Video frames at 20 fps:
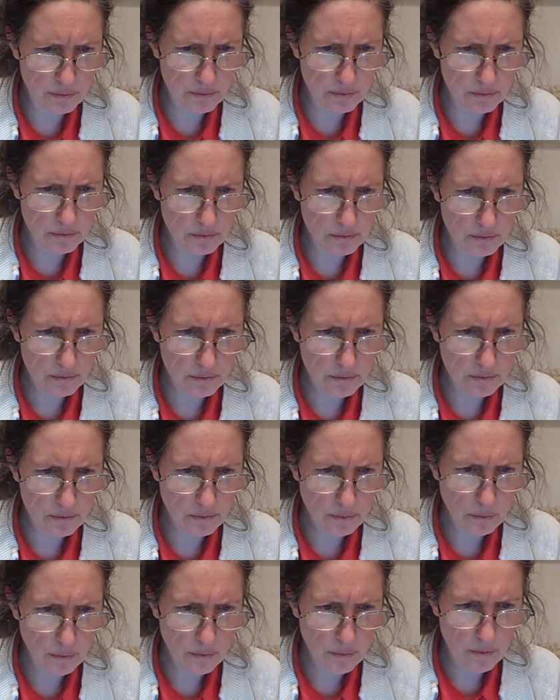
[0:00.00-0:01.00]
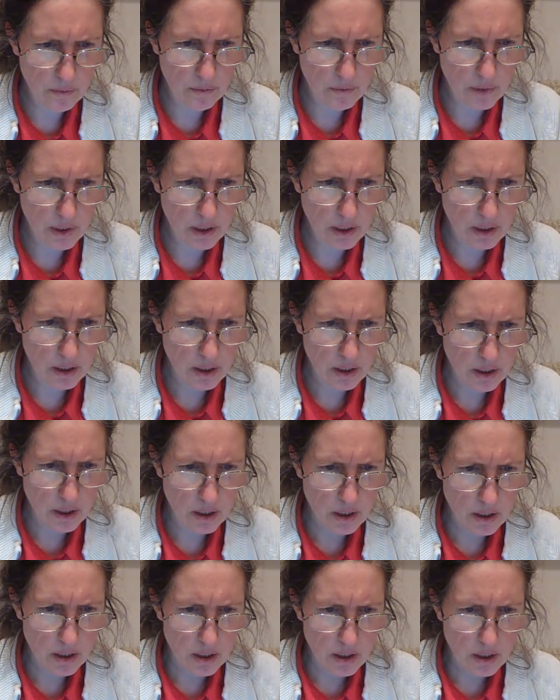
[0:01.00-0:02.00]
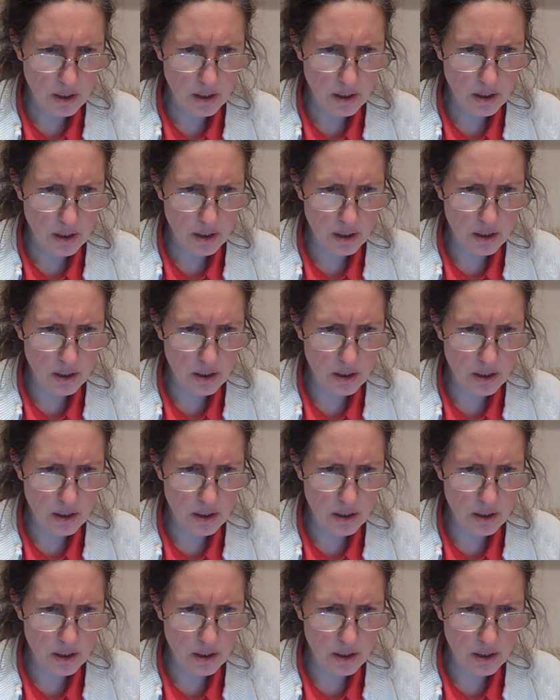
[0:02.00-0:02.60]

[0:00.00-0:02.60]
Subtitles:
No one is speaking in this clip.